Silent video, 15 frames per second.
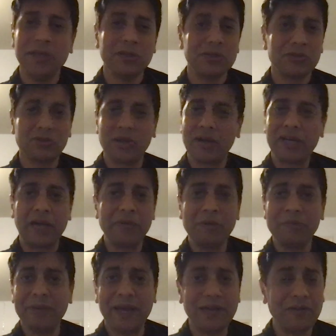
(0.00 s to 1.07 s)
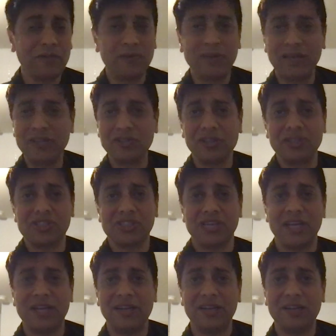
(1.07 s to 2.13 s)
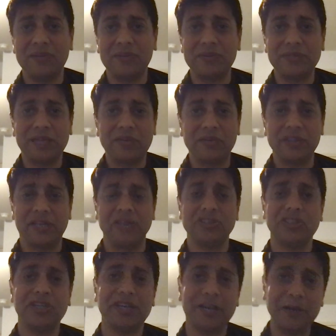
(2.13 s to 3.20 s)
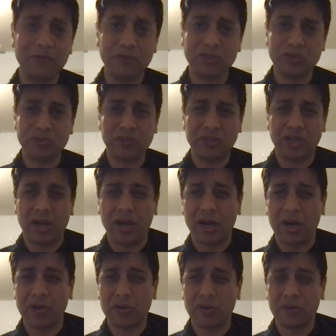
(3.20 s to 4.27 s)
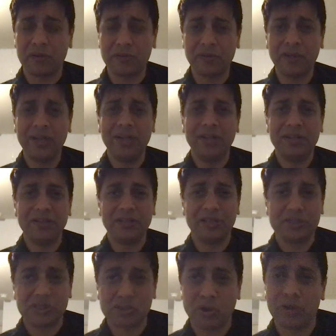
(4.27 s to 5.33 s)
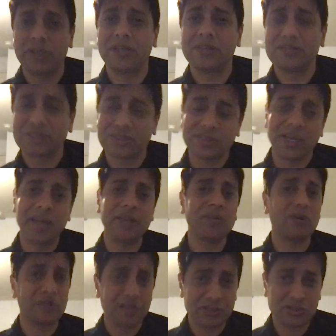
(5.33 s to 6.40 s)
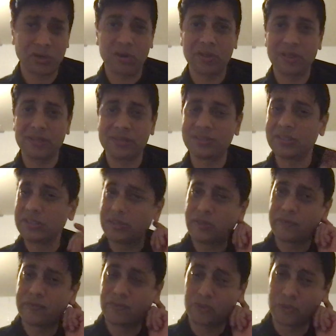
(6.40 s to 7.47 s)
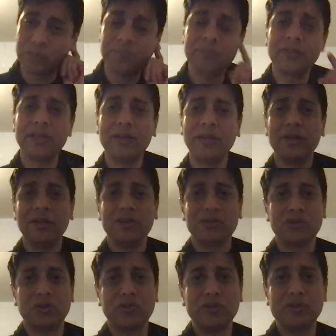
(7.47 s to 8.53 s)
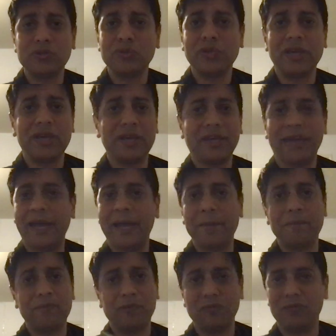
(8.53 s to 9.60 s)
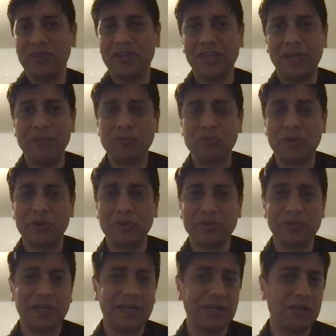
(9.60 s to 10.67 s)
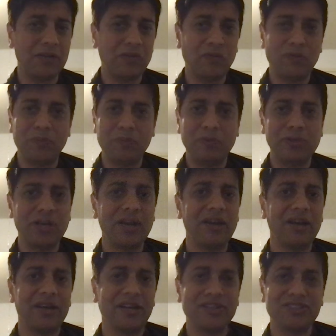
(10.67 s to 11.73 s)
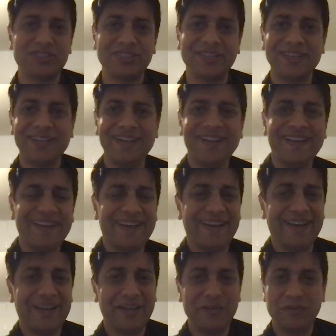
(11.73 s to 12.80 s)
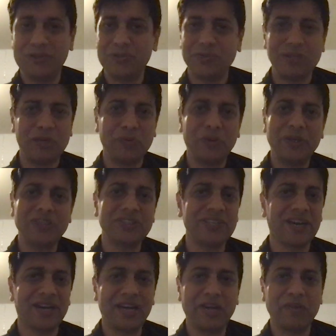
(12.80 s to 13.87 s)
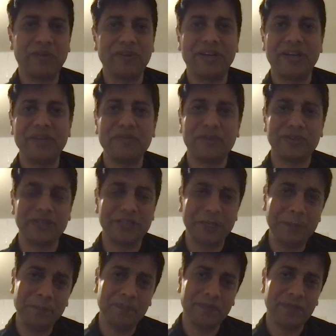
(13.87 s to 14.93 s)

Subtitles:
So now coming back, we actually stayed in a hotel known as Antica, which is at the heart of the historical site or historical city of Rome. So we took a cab, we came to our hotel, we put our luggage, and we took a quick shower and we were ready for the day.